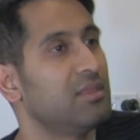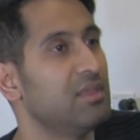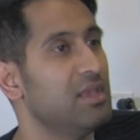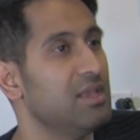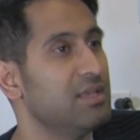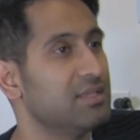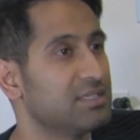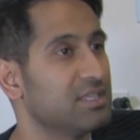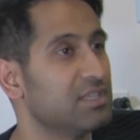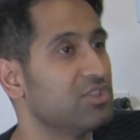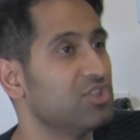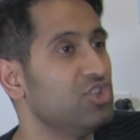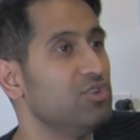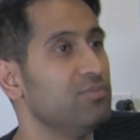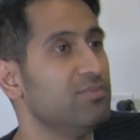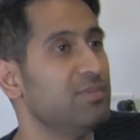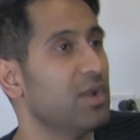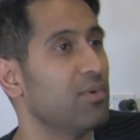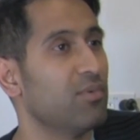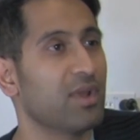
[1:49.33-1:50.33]
It's the
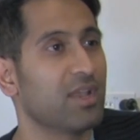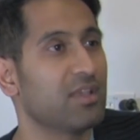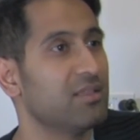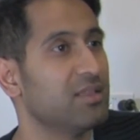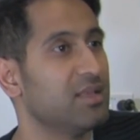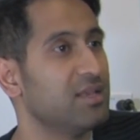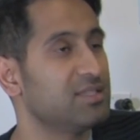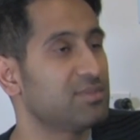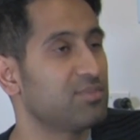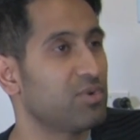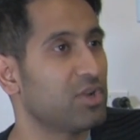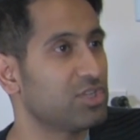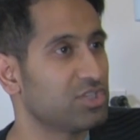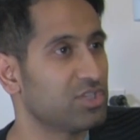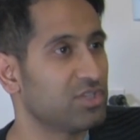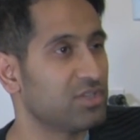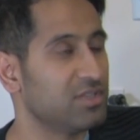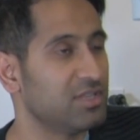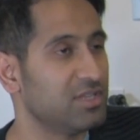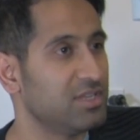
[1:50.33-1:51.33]
tube that regulates
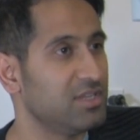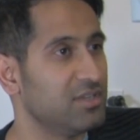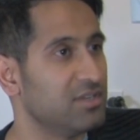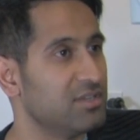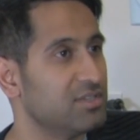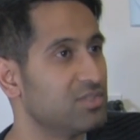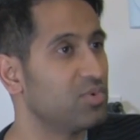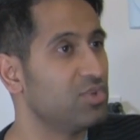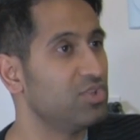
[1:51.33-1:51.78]
pressure in the ears.